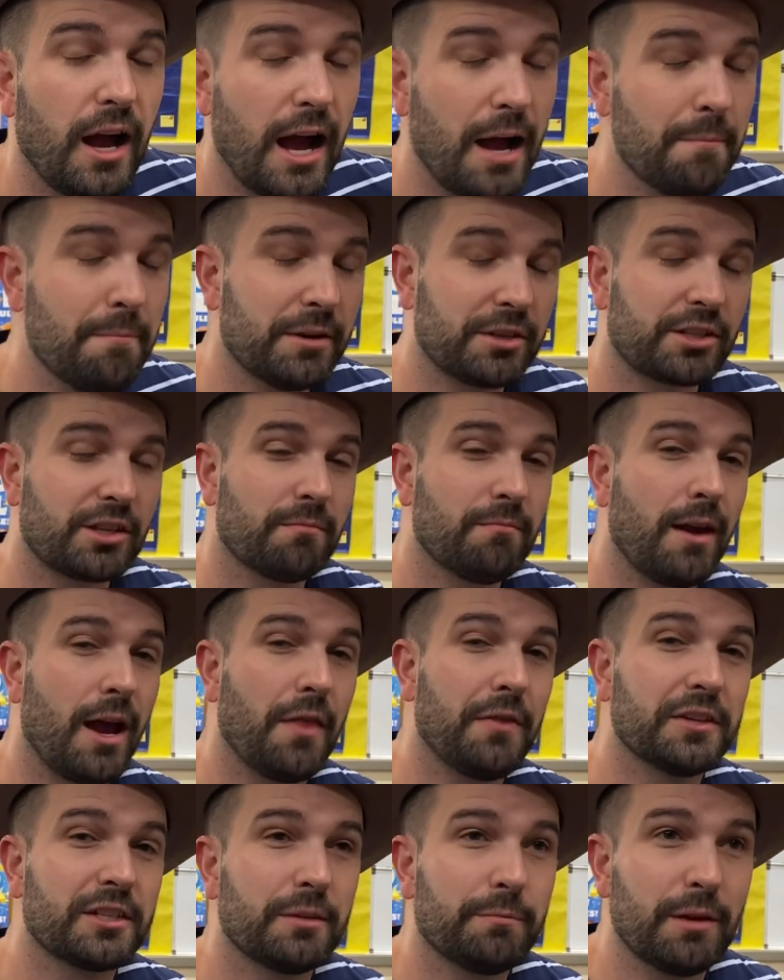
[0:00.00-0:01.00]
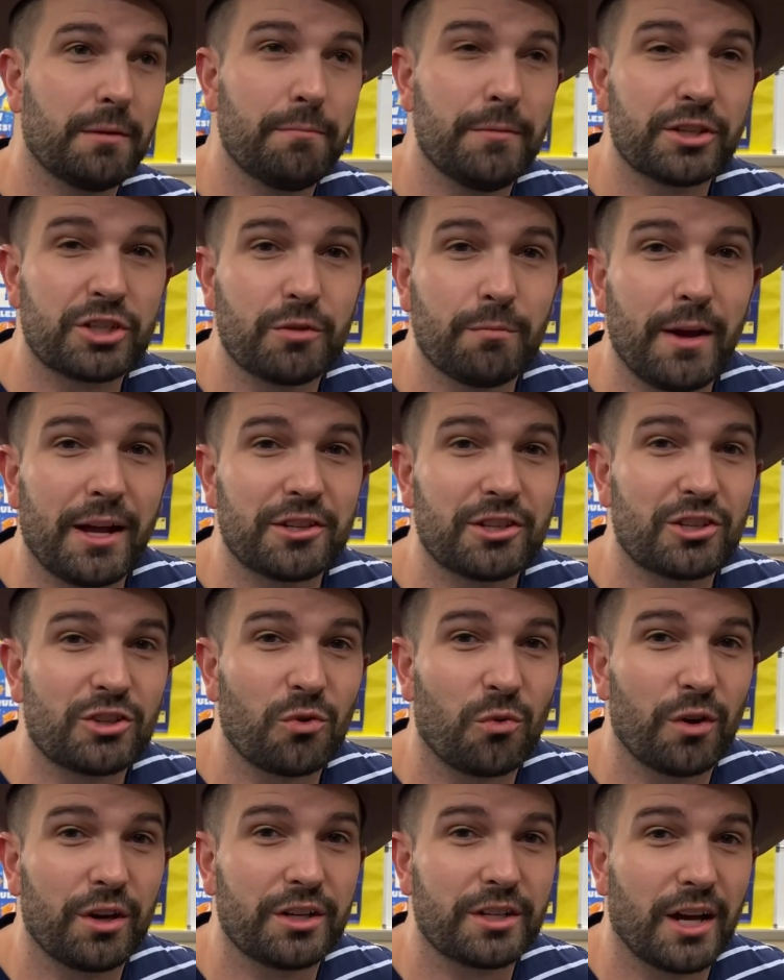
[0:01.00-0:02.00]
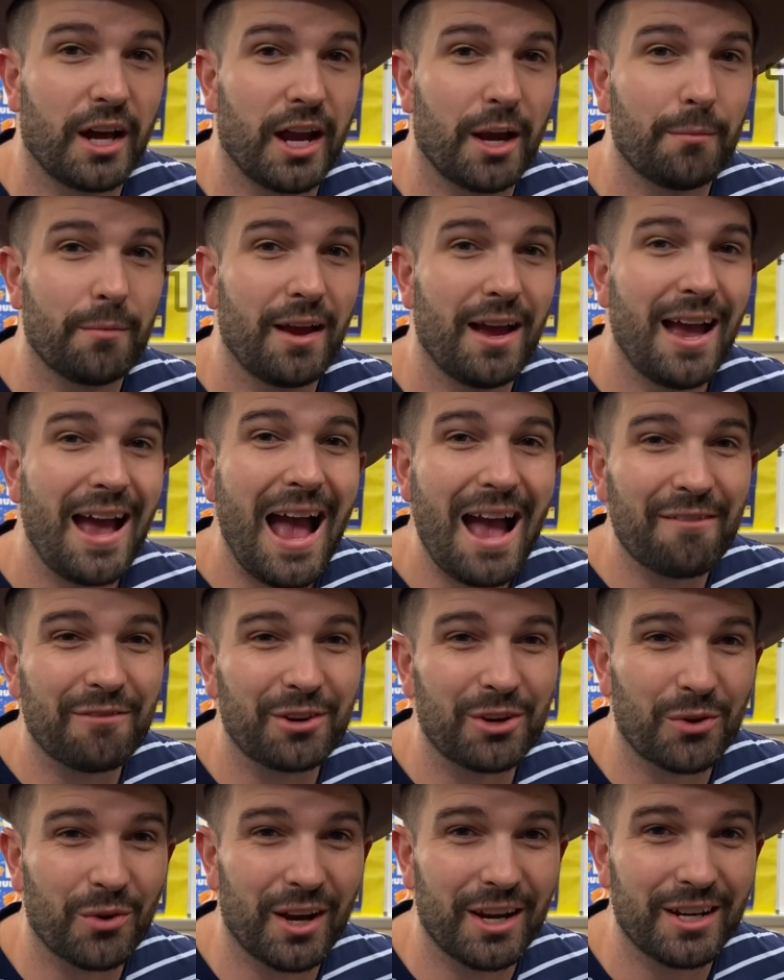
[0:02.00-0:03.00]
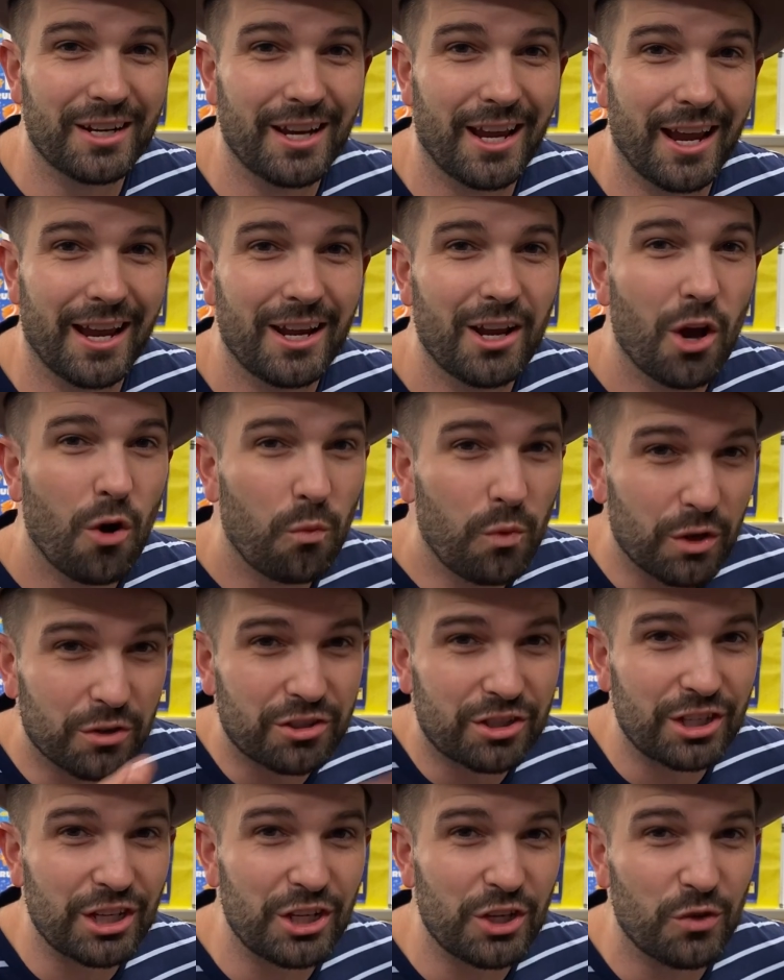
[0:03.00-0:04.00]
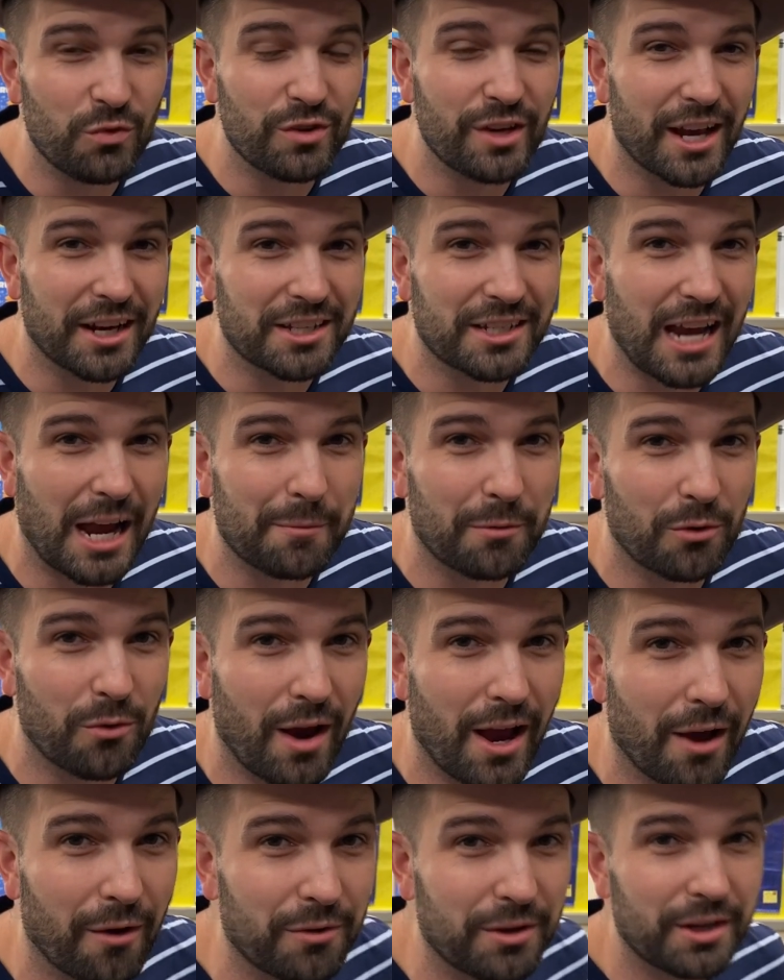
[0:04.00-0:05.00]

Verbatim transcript: Mr. Matt. This has been Mr. Matt's Story Time. Have a great day. We'll see you next time around.